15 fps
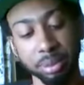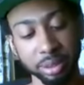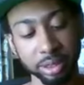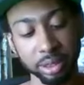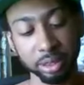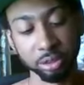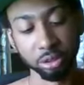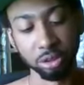
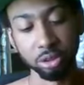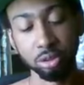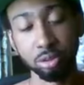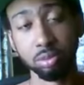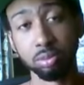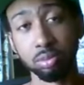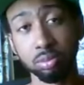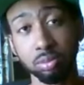because
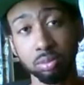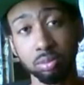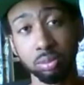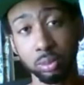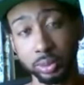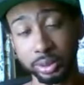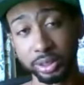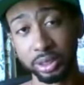you
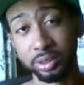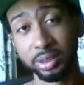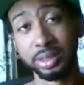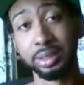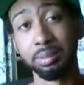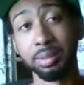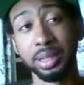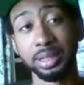are
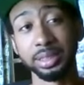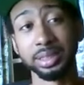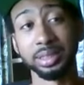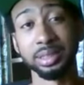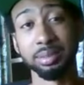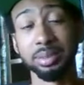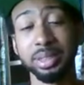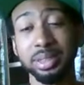certainly a
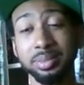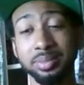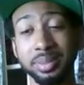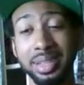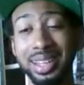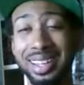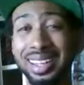blessing to me.